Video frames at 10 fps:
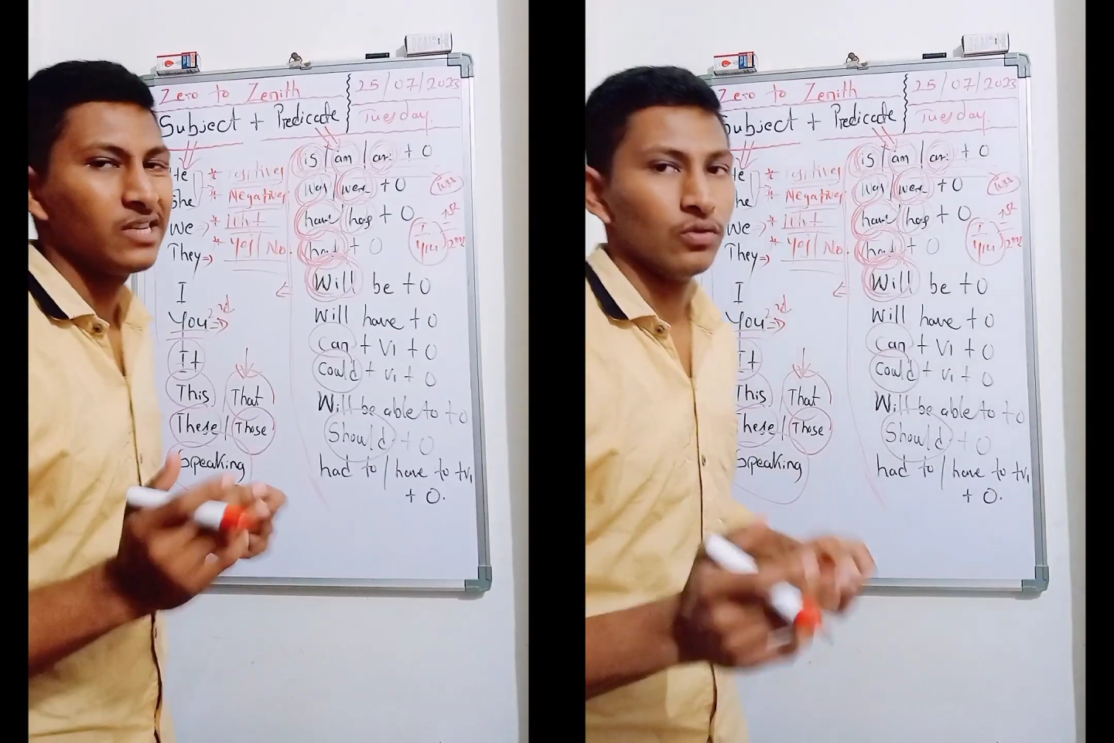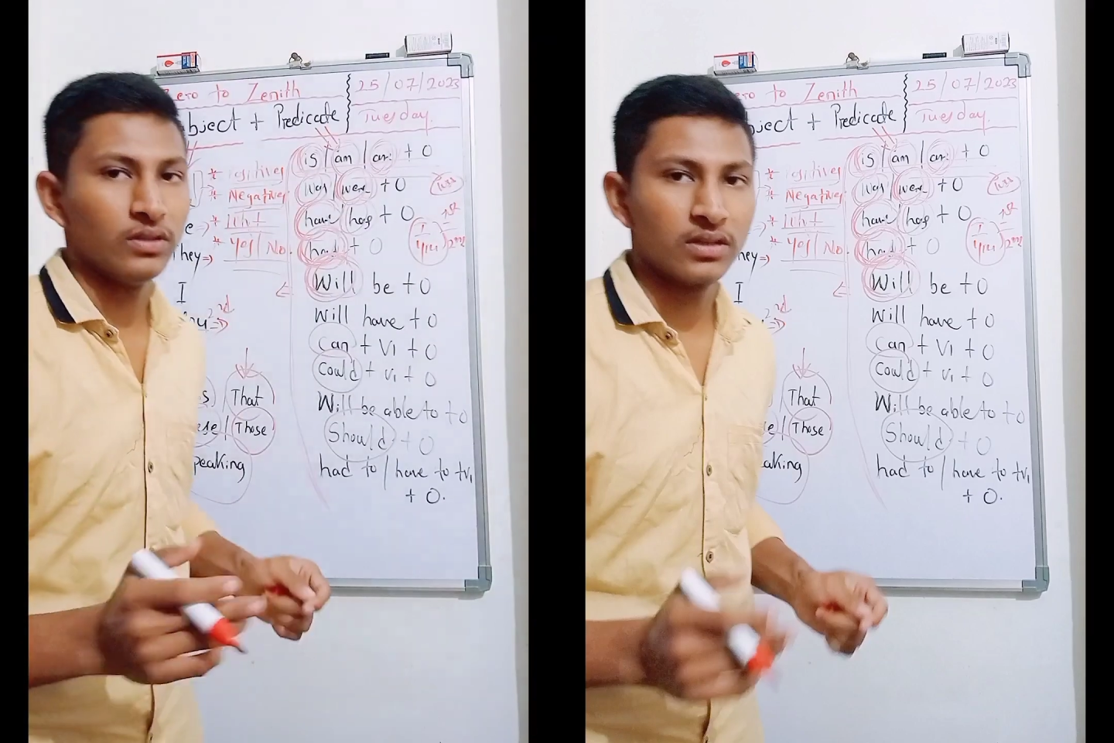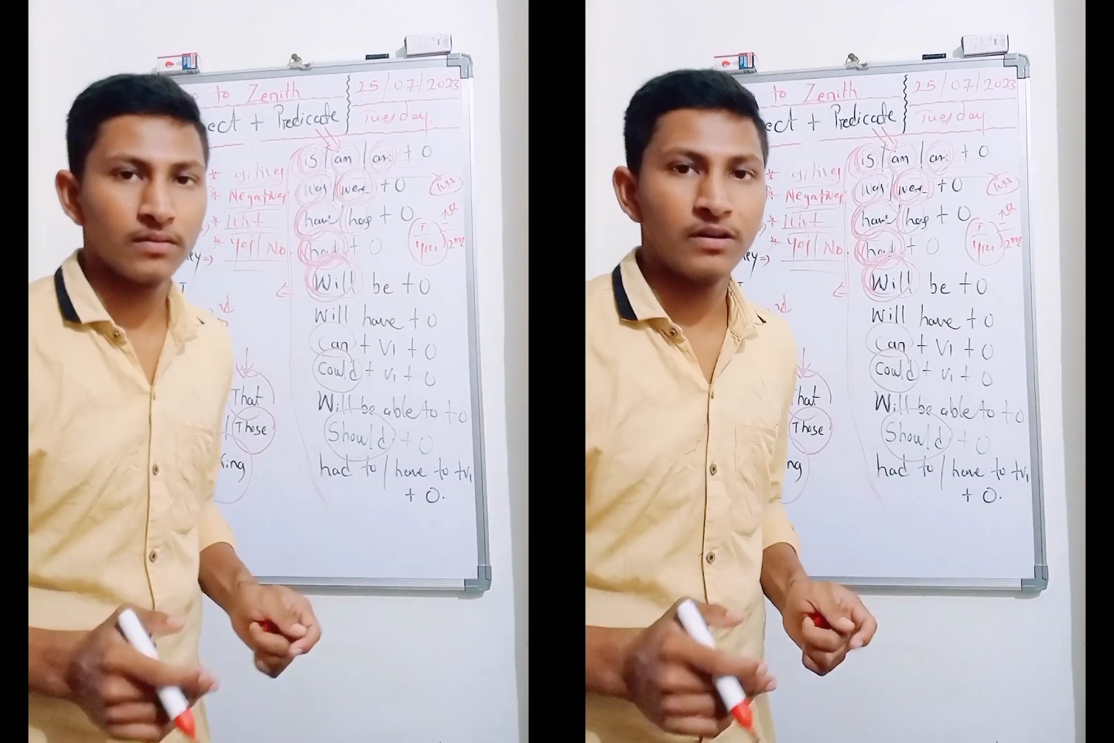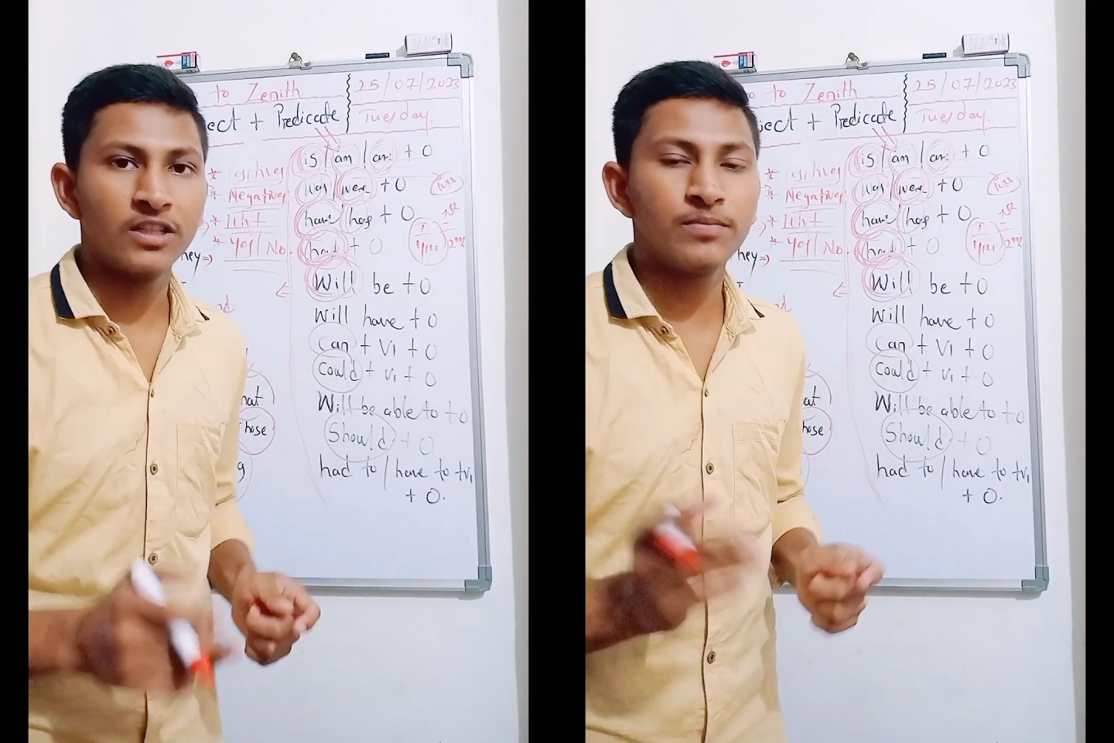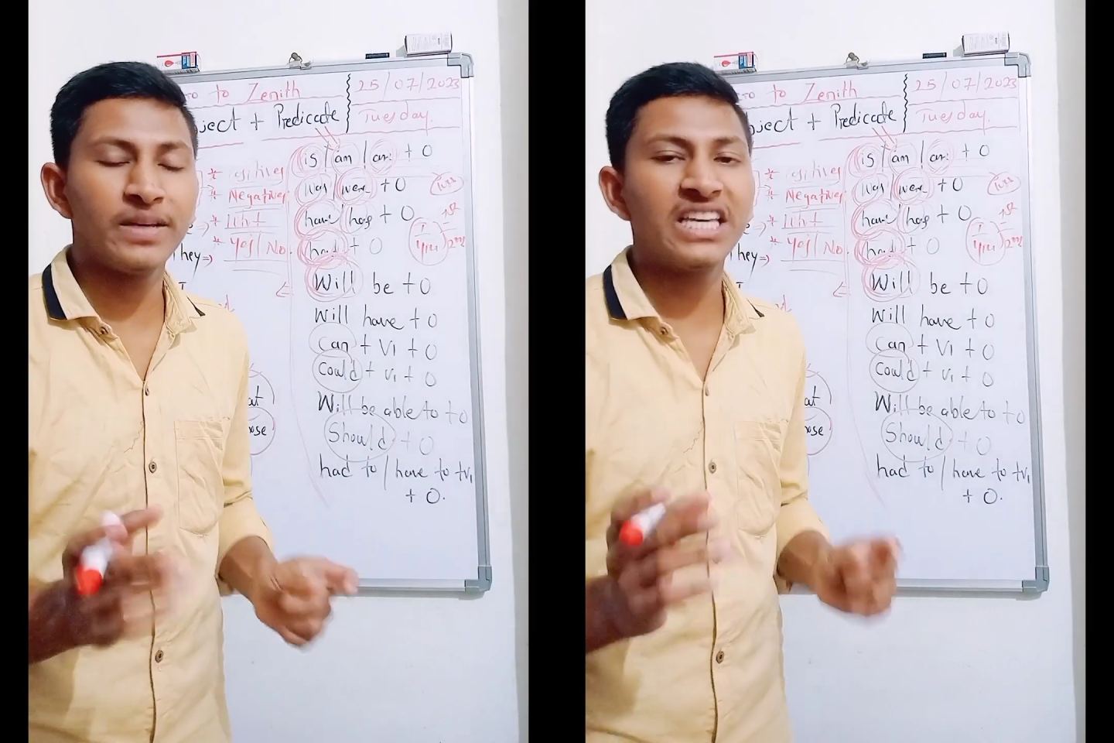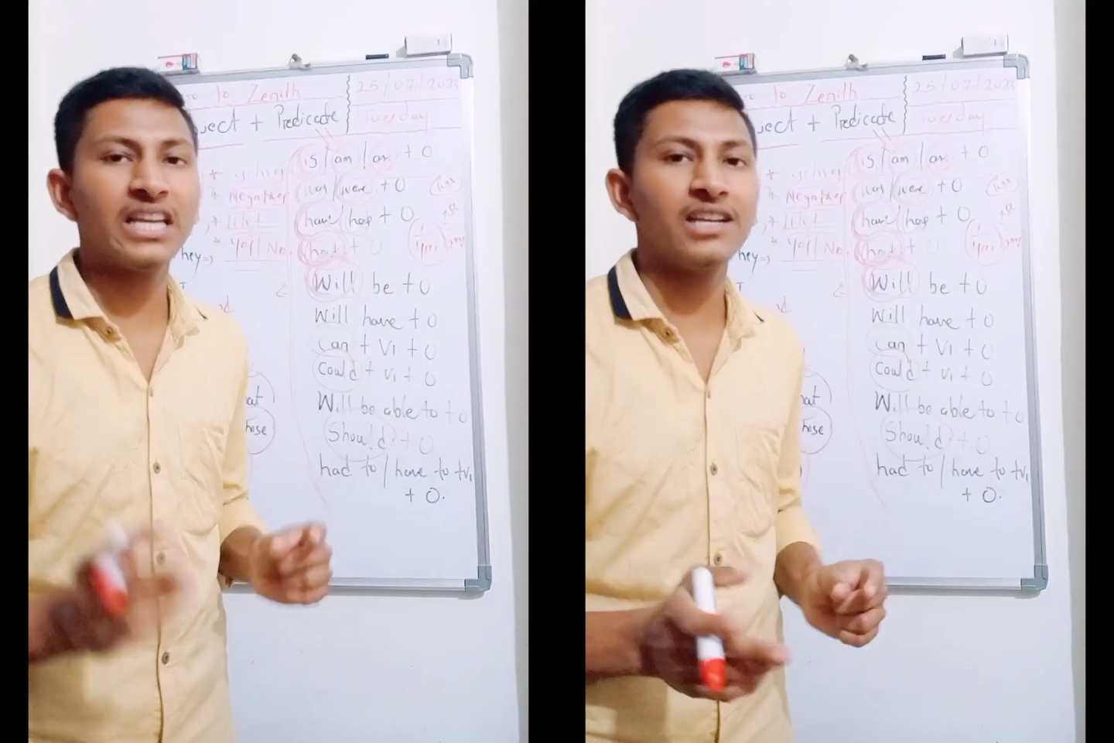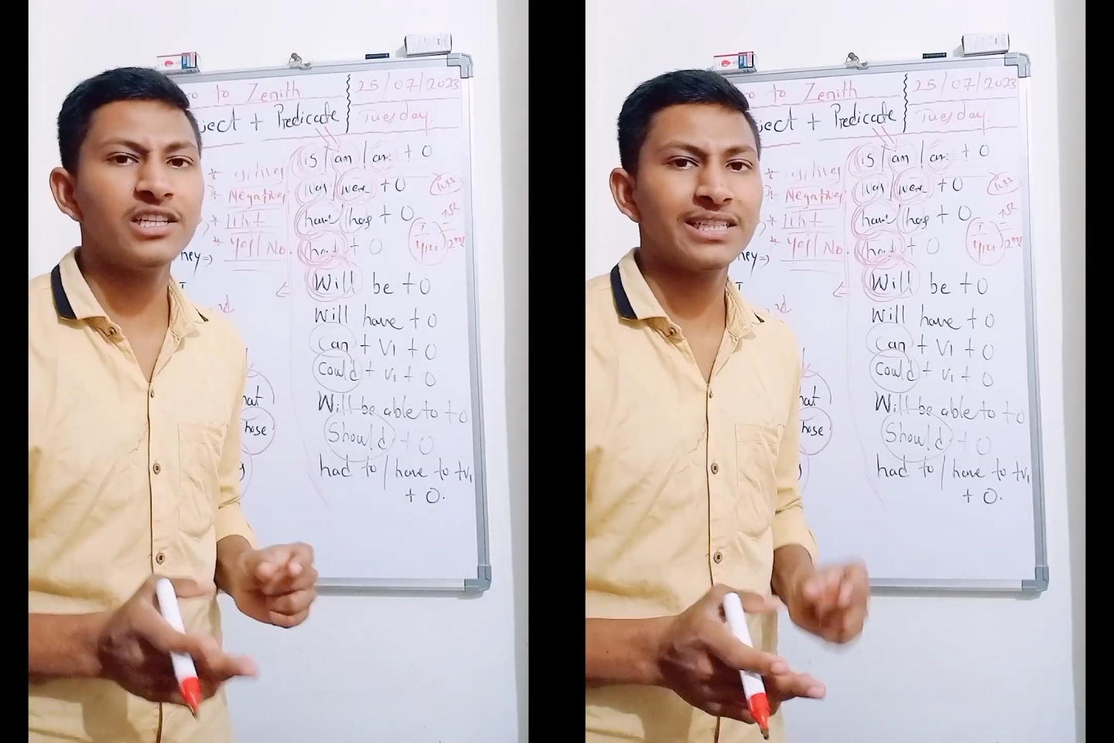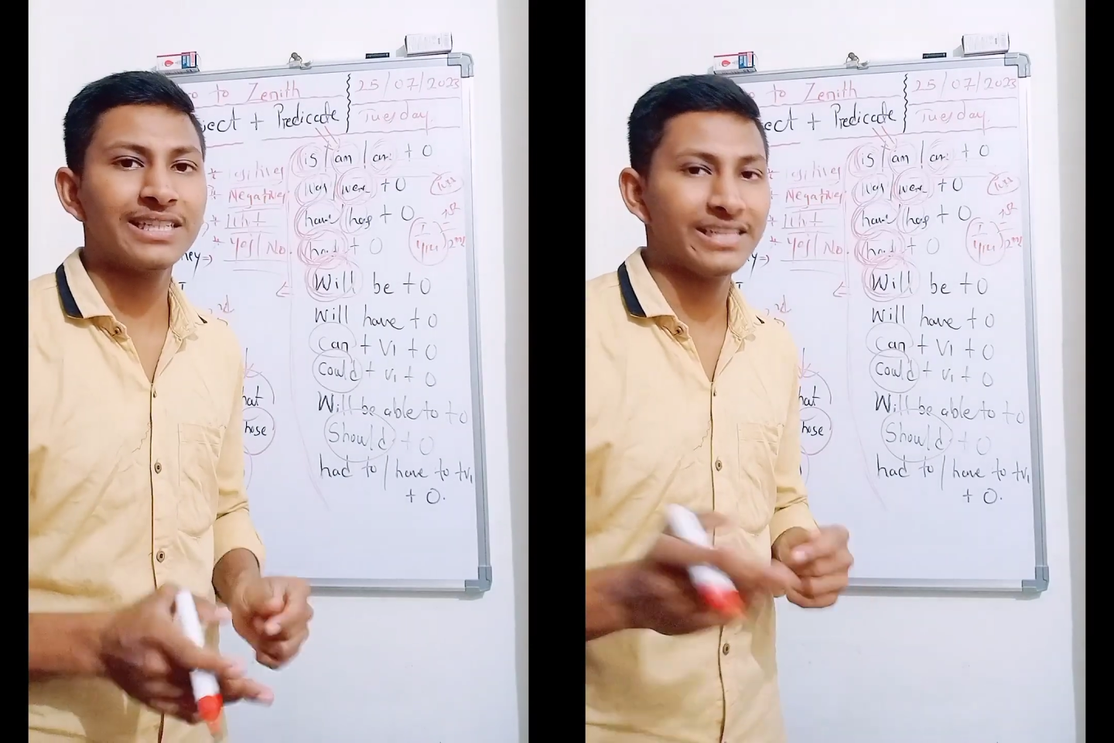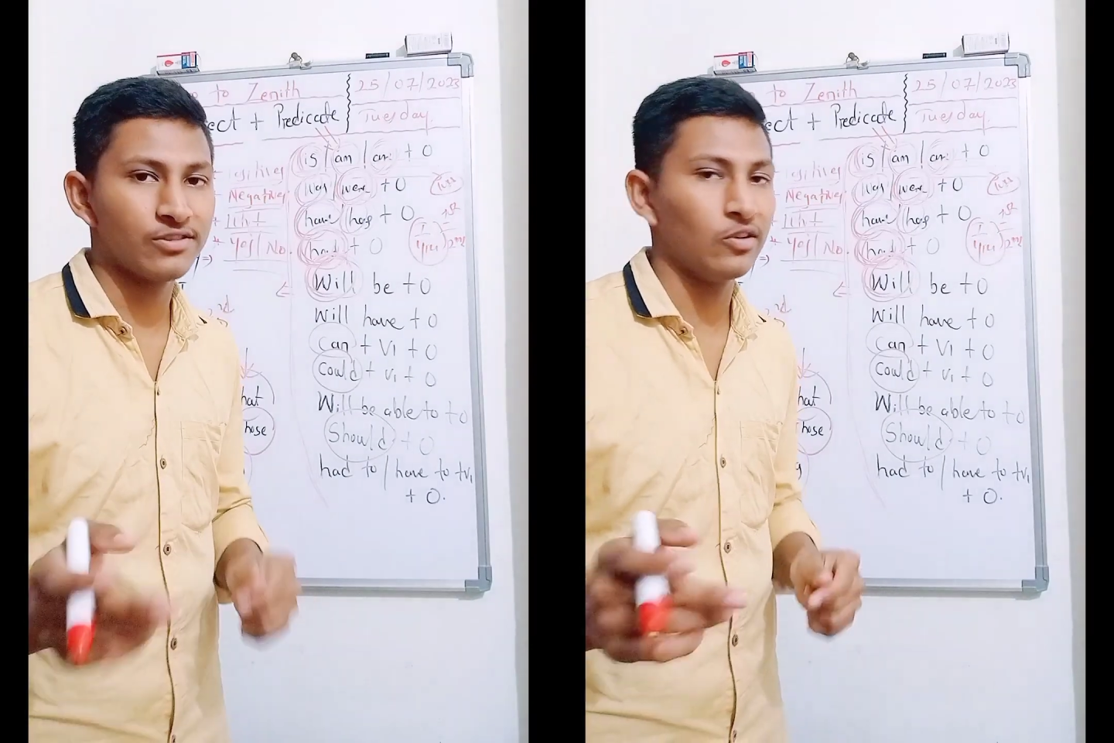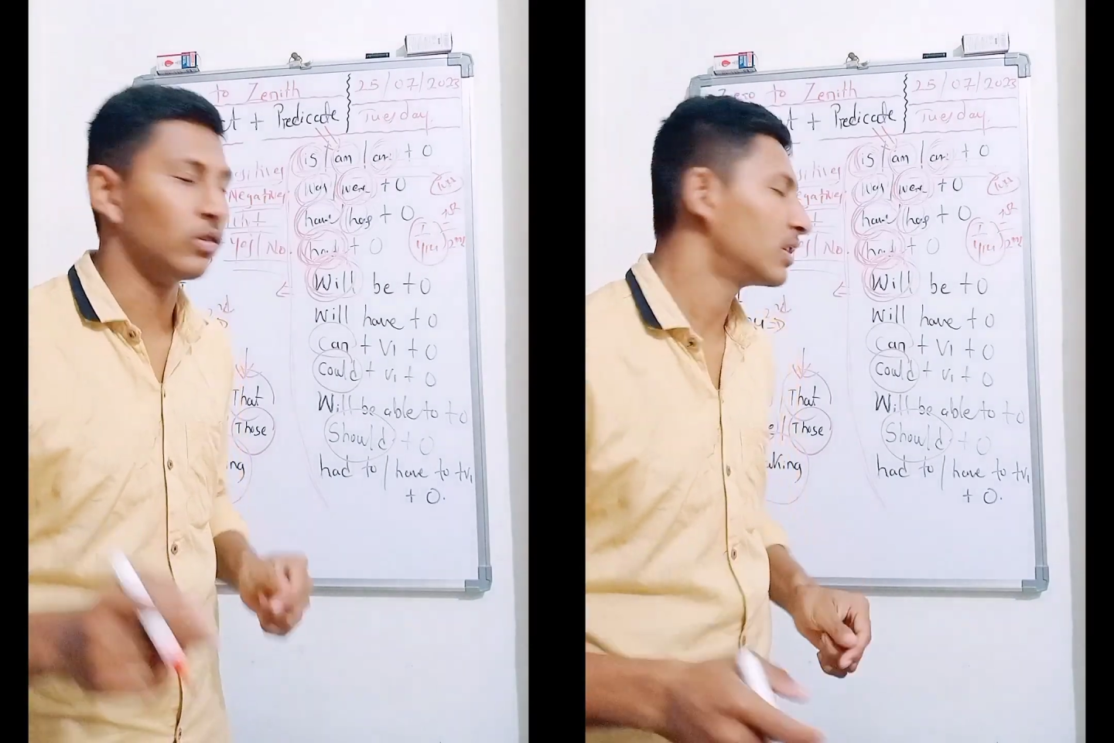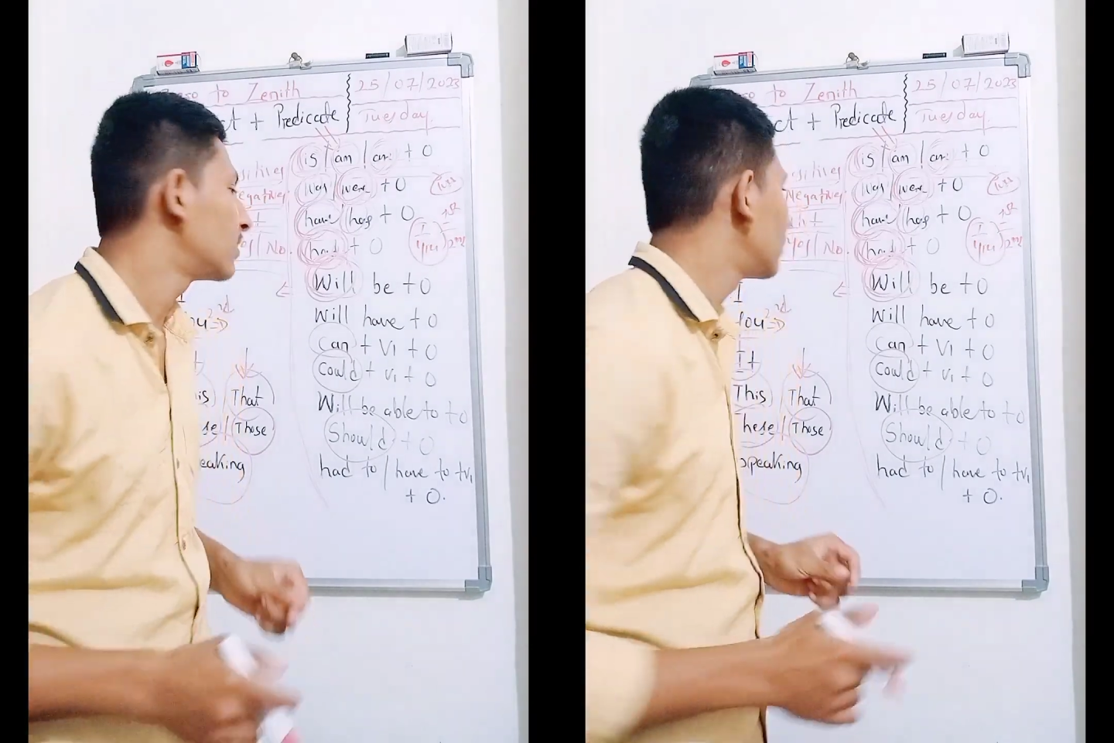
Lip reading: good. Speaking English is good.